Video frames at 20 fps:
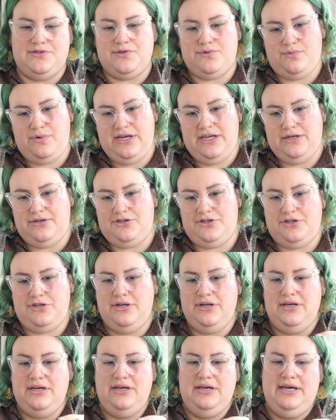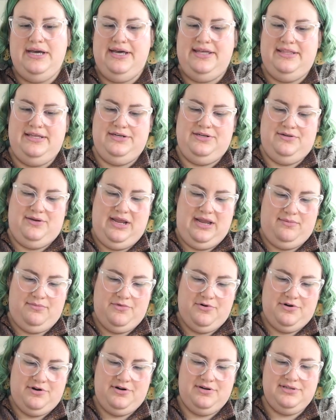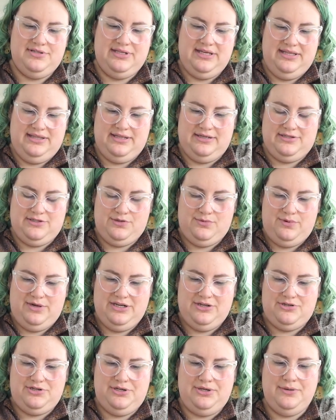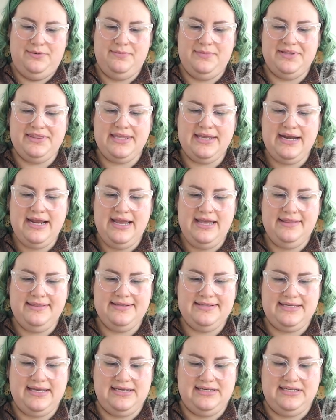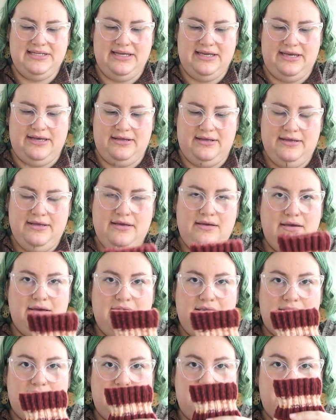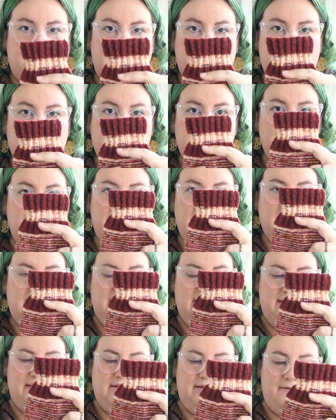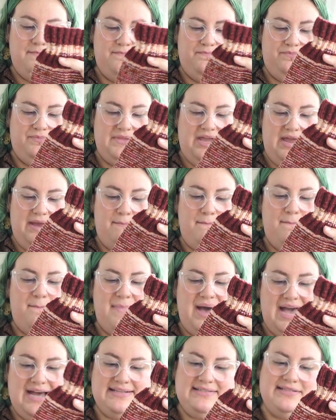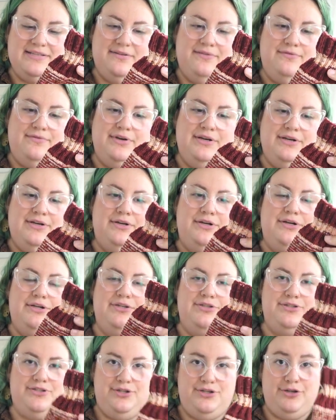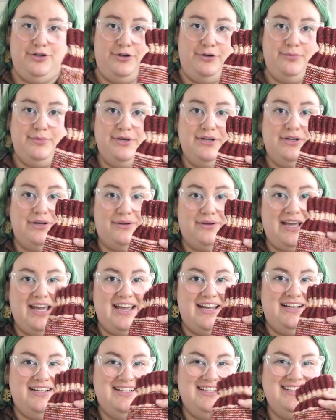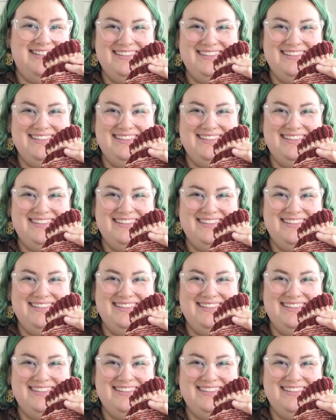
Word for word: switch, and then do 8 more and then switch. But then I had this idea that if I just make a massive tube, okay?